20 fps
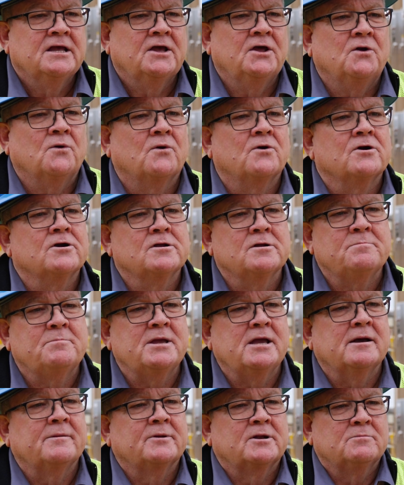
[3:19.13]
in order to
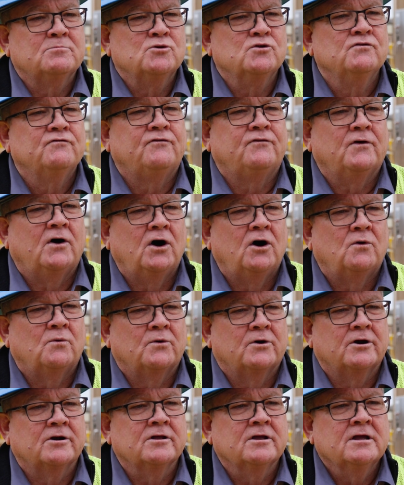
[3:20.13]
be able to move
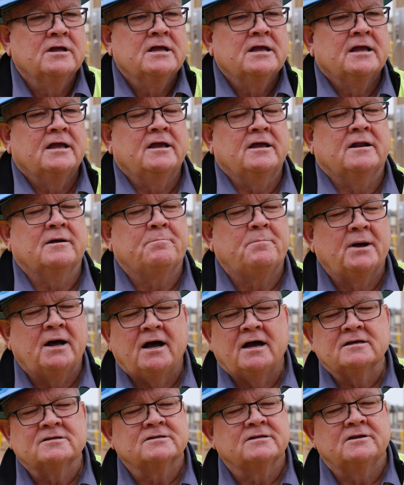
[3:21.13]
forward in a
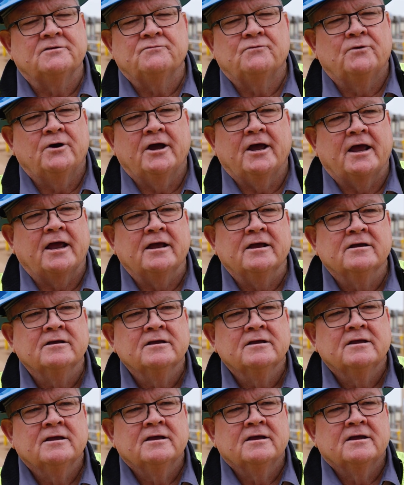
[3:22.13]
positive way.
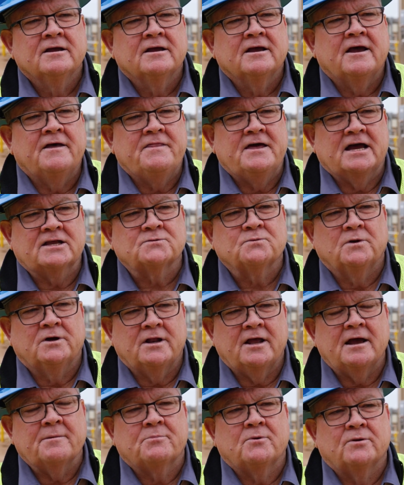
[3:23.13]
And that's
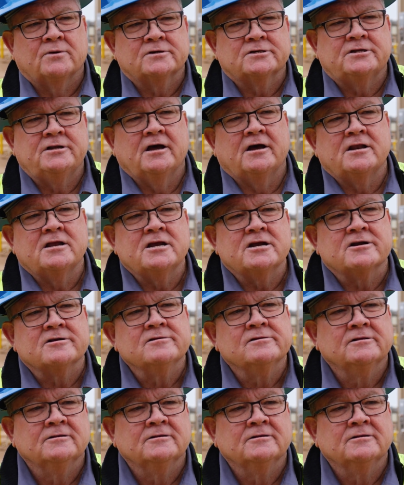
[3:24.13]
what EPCOR's done here.